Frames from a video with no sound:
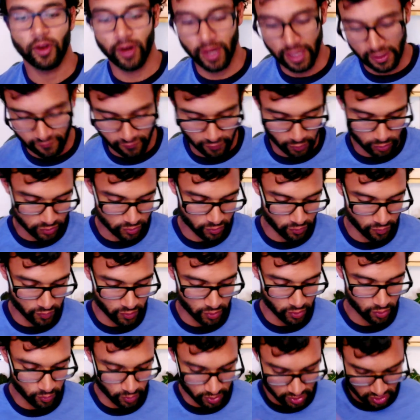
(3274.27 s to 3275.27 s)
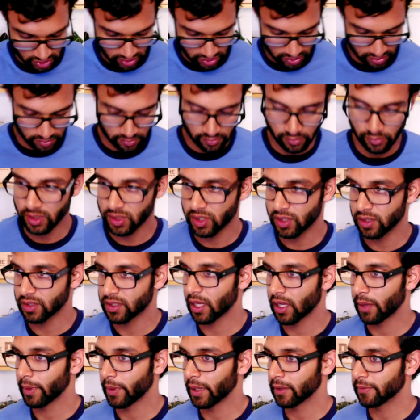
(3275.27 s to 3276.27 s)
our headphones review, which
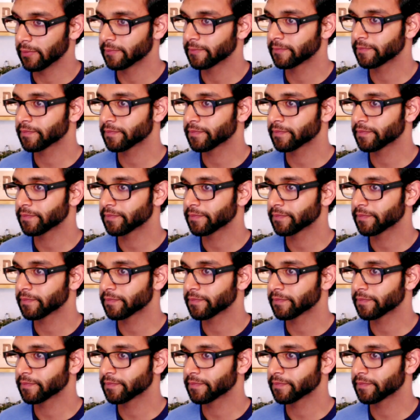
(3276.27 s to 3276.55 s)
is coming.